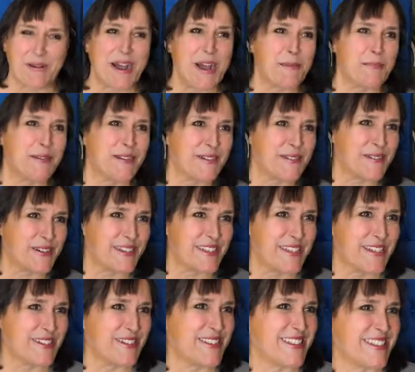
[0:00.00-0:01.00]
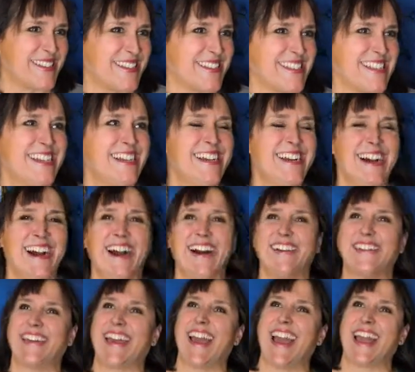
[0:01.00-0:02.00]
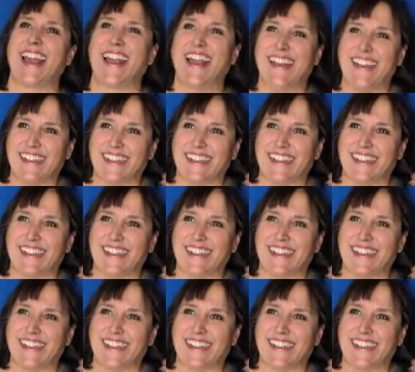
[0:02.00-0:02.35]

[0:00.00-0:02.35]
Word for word: Popular and useless. Okay,